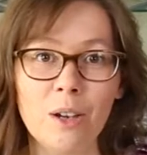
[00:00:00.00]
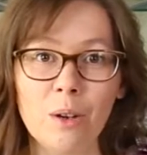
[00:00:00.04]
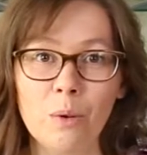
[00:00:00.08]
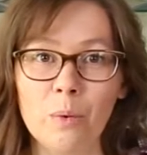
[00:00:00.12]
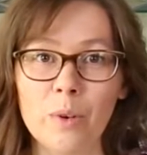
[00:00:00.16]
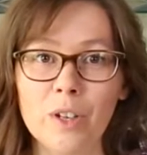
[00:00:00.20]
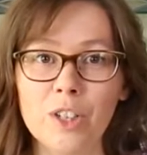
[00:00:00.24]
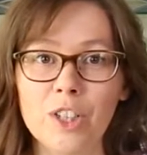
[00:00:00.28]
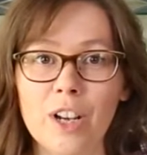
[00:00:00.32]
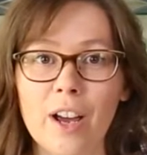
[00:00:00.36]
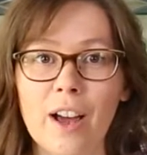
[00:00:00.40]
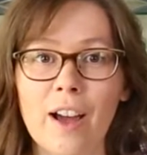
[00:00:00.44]

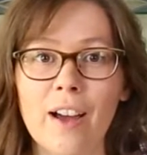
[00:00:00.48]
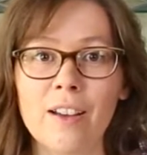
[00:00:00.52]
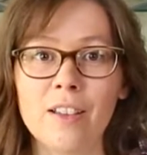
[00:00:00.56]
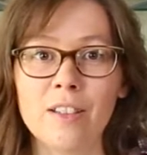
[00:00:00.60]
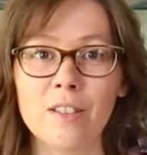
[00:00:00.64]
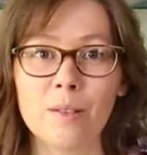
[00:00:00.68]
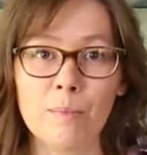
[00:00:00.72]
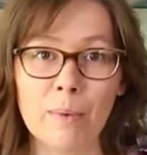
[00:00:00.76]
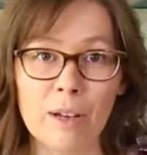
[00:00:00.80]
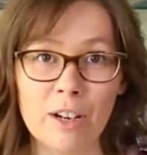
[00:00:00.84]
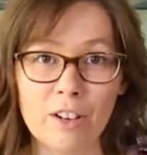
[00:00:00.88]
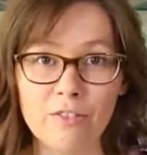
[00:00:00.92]
which
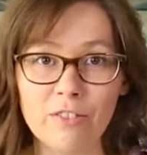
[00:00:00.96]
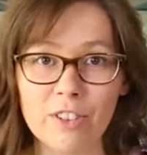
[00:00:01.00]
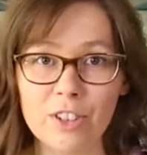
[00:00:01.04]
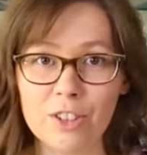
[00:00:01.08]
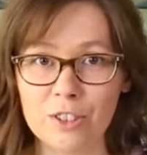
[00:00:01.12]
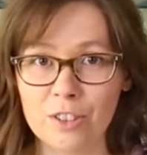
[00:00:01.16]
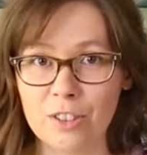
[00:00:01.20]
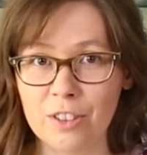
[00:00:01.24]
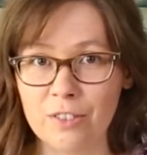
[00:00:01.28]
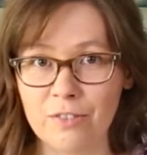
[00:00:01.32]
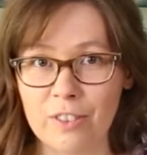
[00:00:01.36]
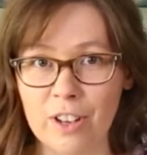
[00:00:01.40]
has
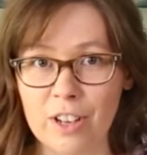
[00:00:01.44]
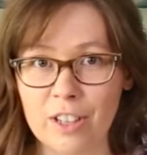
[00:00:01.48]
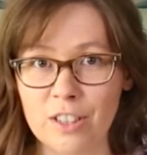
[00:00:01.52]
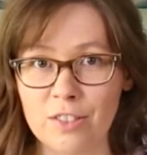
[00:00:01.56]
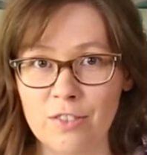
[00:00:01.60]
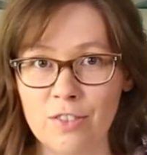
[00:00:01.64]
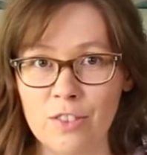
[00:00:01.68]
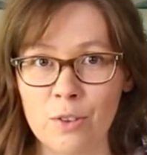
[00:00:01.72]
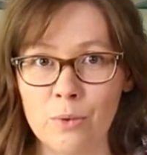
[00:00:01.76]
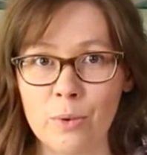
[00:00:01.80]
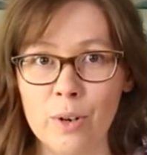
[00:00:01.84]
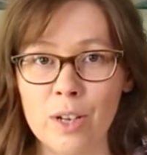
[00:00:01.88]
beneficial
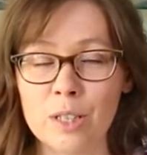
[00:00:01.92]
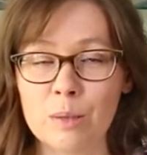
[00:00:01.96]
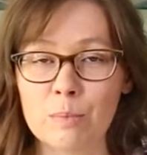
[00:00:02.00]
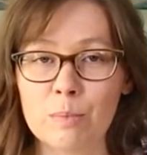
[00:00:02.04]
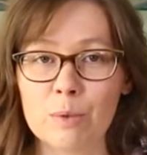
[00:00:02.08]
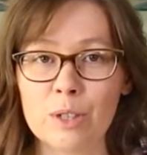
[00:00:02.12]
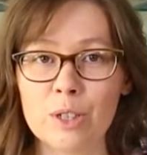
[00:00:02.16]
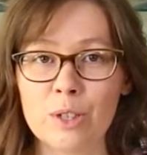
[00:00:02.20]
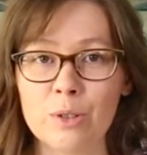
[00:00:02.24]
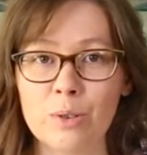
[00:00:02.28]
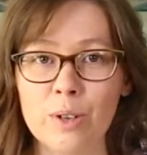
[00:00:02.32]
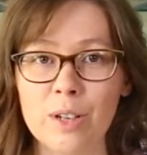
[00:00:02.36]
effects for the
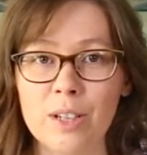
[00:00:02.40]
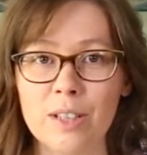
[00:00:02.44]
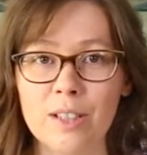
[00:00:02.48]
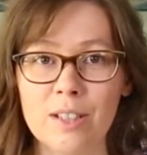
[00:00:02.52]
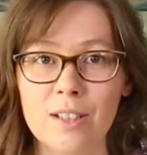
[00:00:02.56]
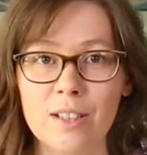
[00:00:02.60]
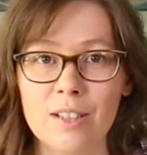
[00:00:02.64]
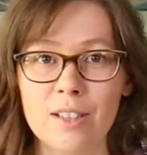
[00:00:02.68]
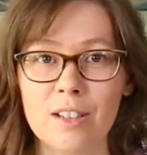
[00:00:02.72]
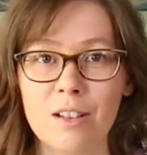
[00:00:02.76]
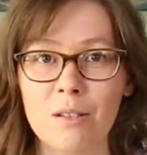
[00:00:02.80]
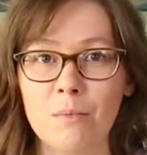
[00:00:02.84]
respiratory
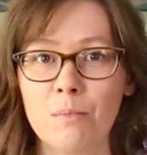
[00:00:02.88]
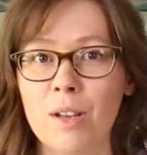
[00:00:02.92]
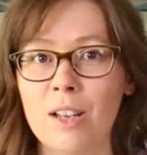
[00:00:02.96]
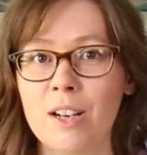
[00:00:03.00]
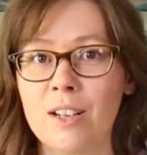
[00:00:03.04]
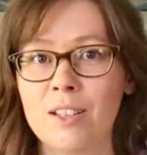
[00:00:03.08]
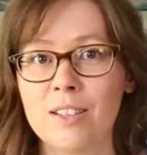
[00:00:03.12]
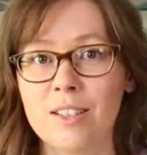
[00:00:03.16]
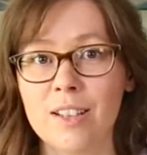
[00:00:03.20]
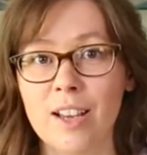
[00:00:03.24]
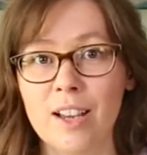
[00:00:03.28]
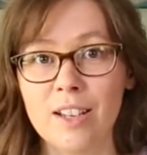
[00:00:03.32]
system
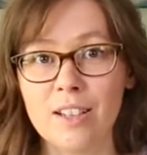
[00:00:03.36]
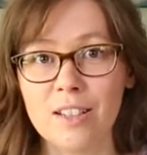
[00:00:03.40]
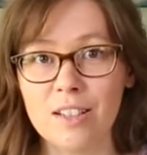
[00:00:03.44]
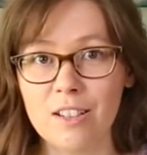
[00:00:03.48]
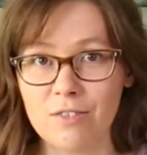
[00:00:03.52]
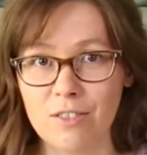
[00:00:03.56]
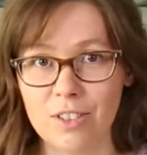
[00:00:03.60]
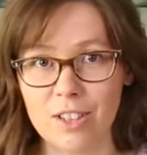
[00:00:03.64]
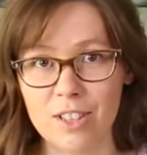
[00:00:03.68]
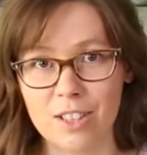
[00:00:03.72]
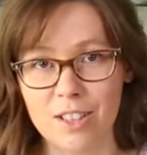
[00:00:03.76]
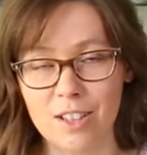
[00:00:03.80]
and in
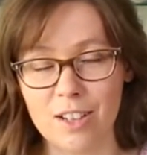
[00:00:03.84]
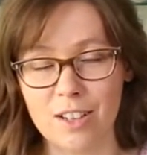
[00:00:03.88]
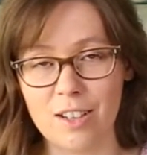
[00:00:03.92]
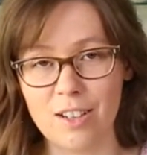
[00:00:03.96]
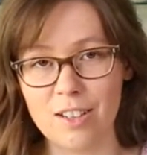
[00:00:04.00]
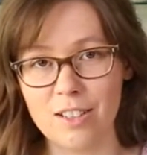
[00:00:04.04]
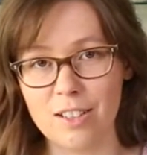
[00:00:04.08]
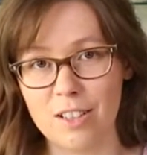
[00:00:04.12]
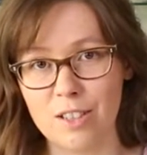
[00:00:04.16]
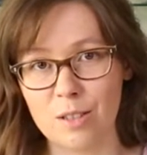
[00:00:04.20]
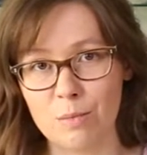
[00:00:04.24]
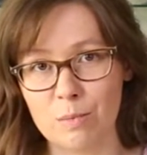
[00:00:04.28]
scientific
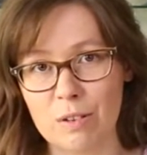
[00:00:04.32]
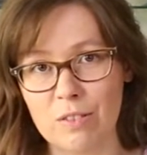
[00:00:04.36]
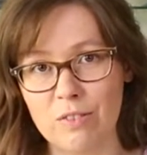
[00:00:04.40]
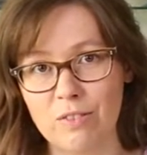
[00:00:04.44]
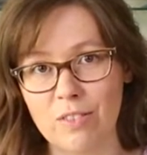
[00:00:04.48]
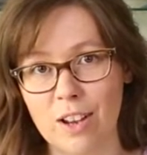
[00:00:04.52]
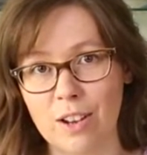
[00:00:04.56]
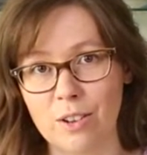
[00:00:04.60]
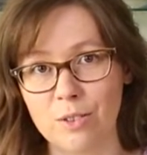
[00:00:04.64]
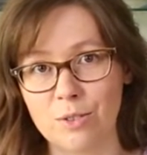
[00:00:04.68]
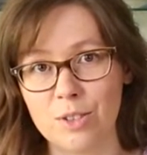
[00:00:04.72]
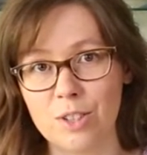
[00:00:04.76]
studies has been
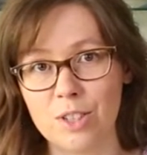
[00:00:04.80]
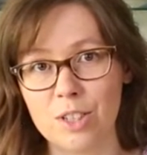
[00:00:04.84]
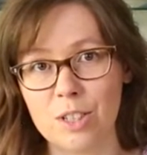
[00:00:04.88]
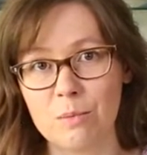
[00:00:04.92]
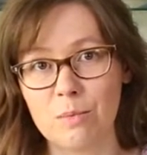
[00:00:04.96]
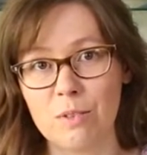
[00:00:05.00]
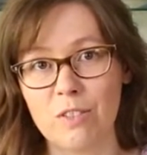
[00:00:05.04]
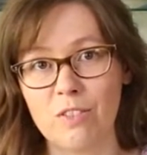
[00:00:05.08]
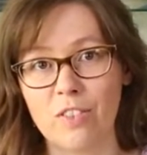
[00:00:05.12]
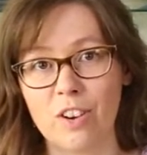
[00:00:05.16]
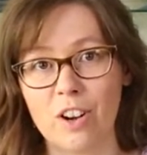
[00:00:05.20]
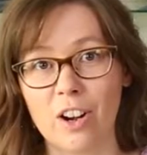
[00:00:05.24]
found
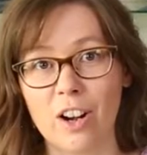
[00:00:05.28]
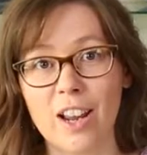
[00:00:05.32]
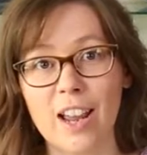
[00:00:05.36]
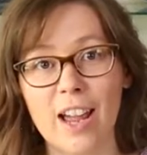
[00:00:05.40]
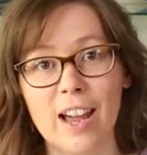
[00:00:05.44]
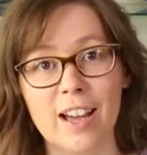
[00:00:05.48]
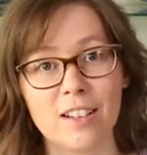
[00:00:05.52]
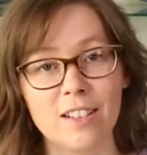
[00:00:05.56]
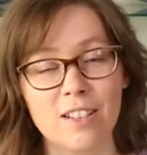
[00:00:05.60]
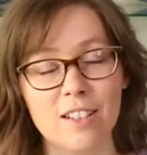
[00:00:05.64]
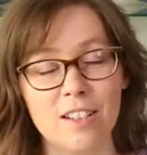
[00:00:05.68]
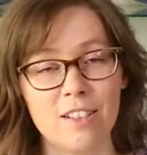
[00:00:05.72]
to be very
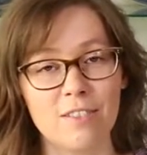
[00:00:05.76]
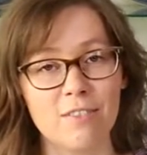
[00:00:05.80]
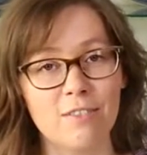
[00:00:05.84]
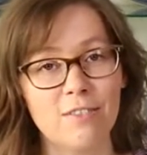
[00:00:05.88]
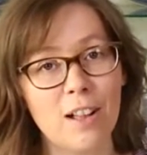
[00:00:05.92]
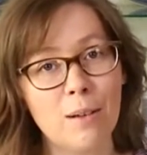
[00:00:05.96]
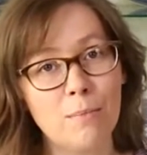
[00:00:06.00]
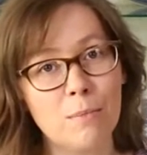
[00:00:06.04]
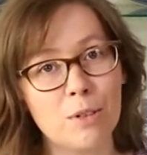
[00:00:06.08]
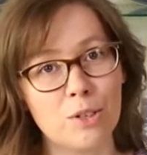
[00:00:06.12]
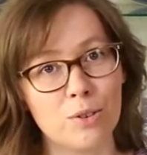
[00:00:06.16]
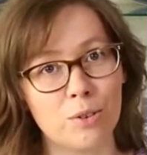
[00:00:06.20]

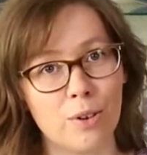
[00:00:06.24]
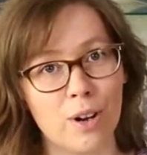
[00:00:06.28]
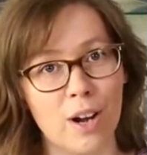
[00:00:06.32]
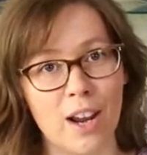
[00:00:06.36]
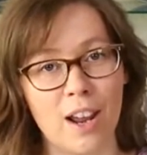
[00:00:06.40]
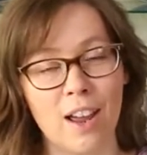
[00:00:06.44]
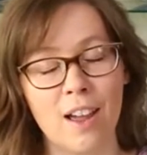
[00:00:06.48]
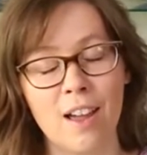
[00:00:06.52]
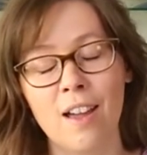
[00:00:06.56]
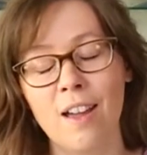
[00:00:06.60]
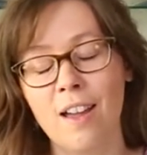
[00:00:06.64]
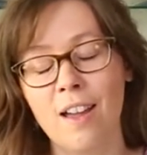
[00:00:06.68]
anti-inflammatory.